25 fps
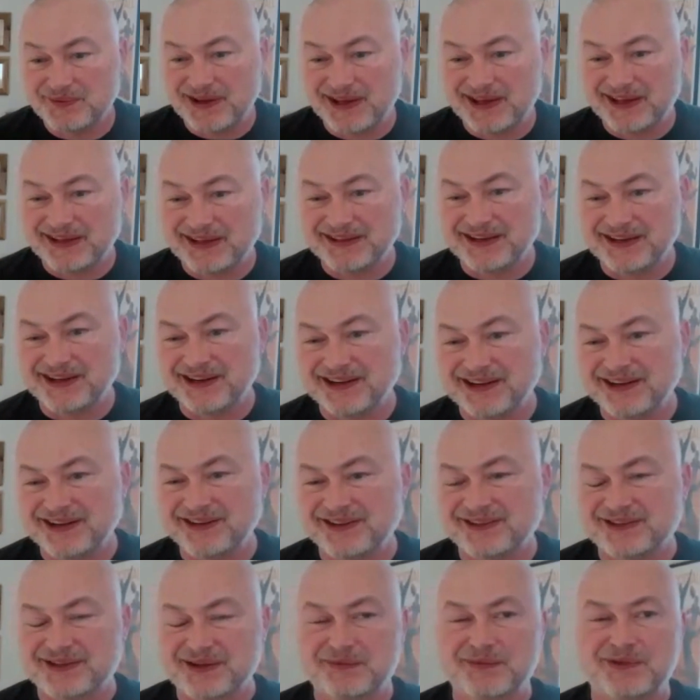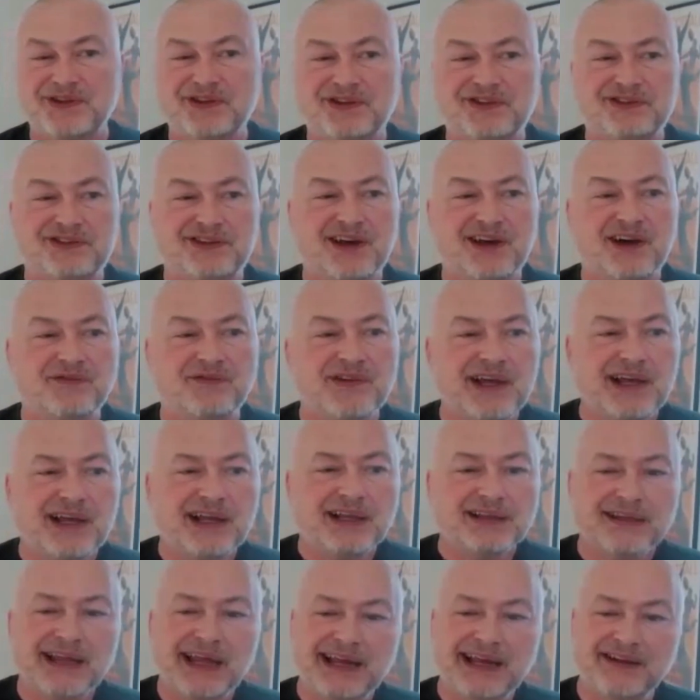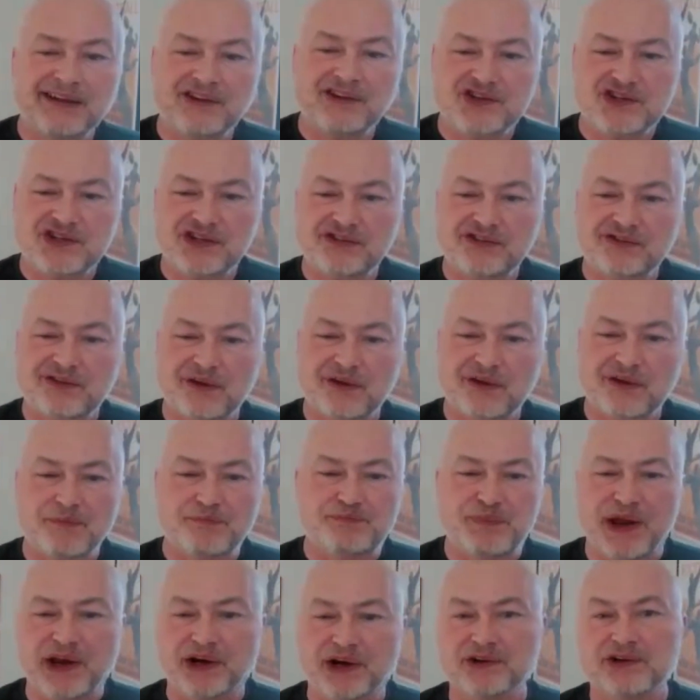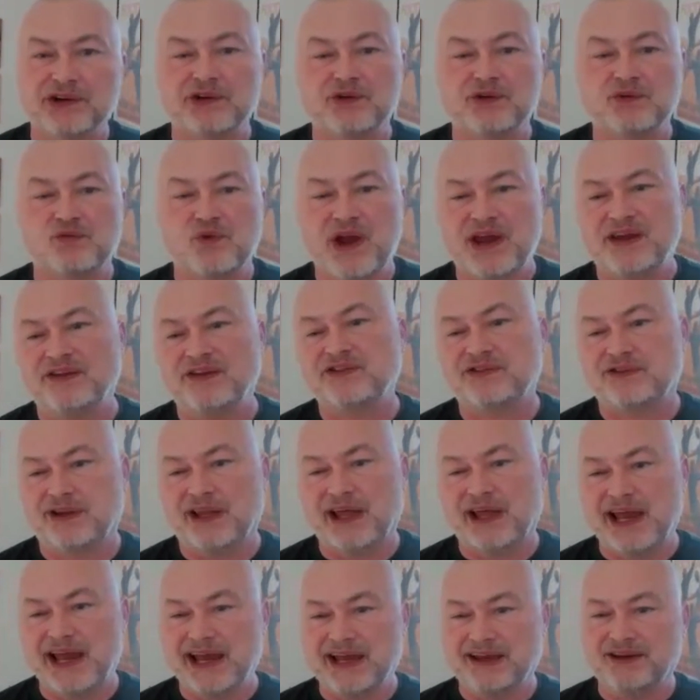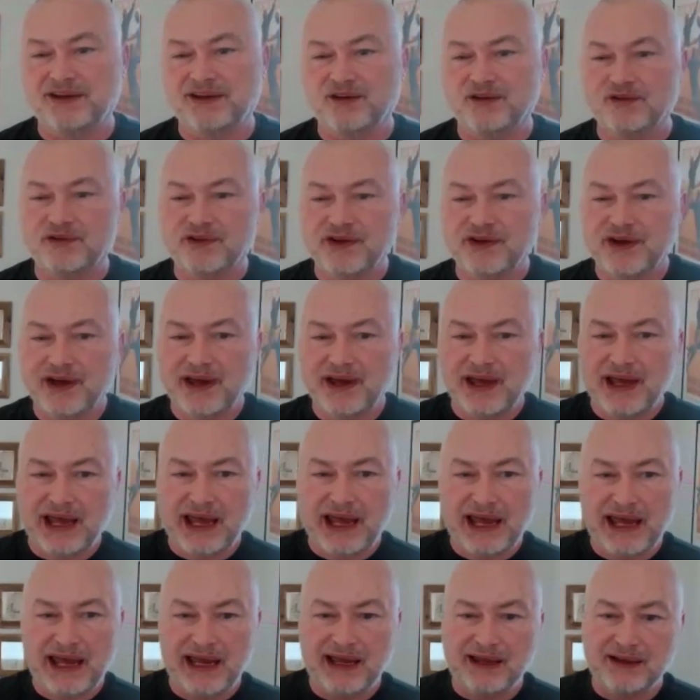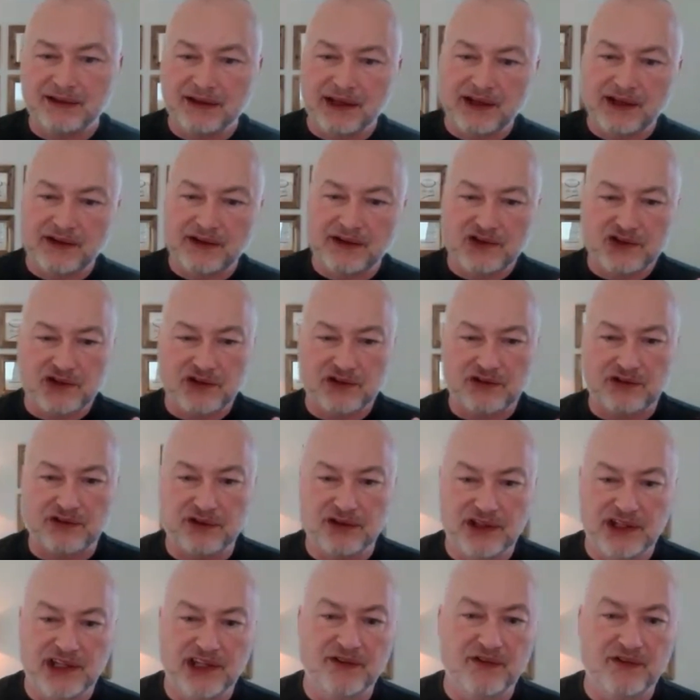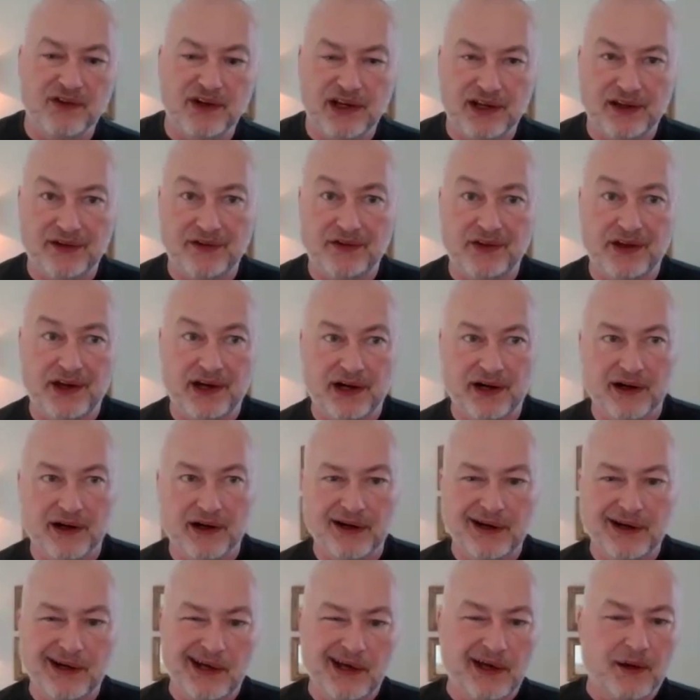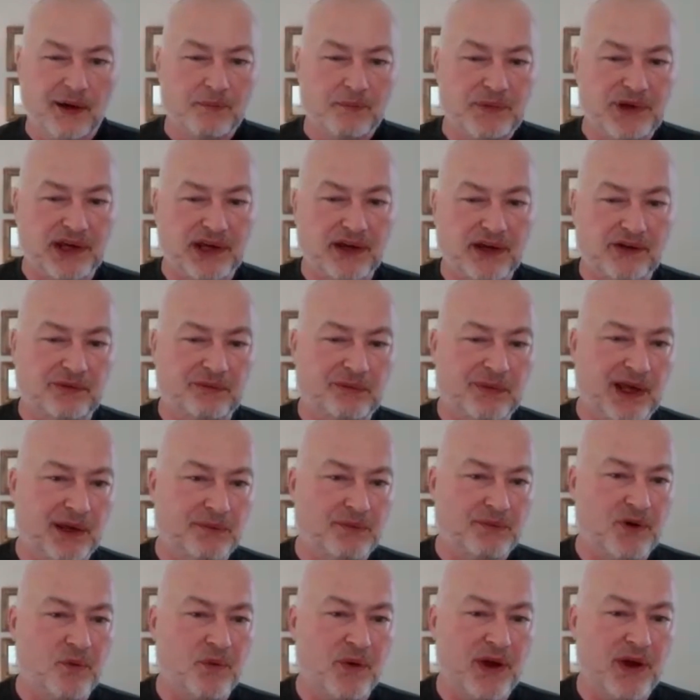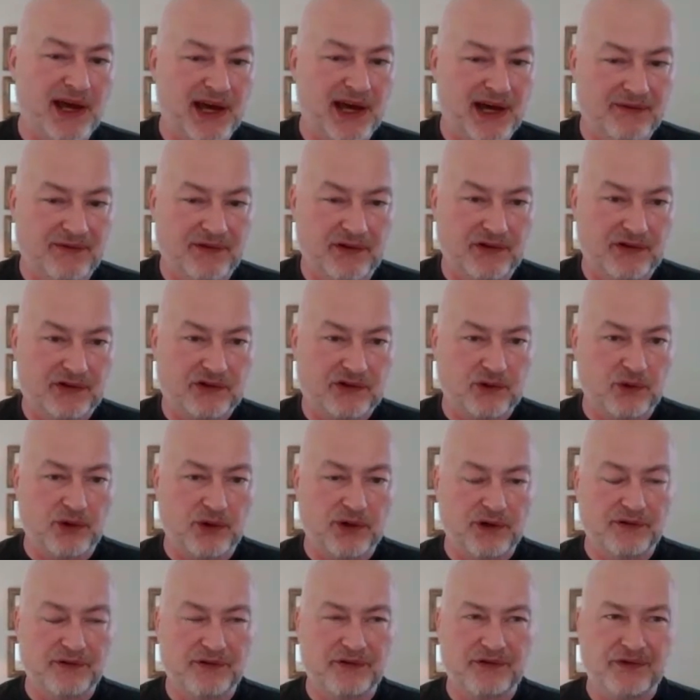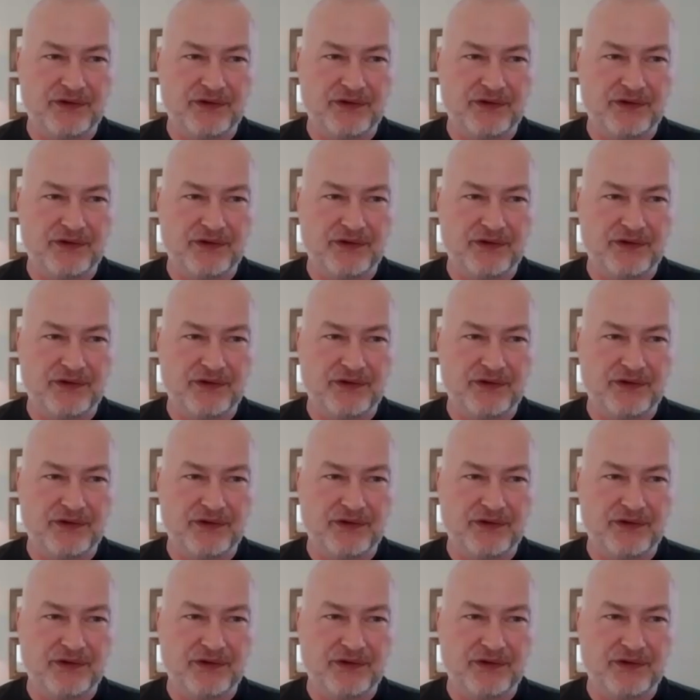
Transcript: in there and some of this stuff. Like it's just a barren wasteland of, hey, let's just leave it in there because maybe we haven't sort of